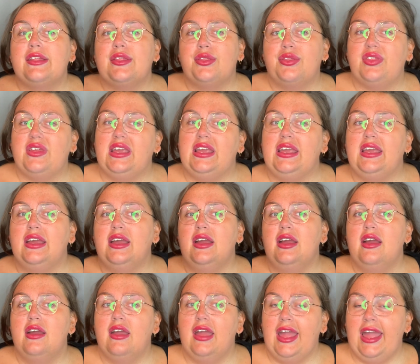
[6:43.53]
the
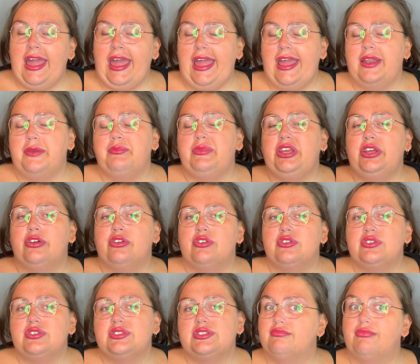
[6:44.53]
hand
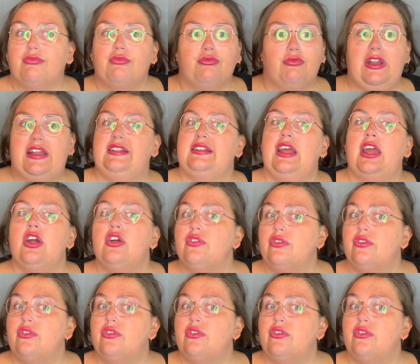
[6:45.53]
mirrors right there.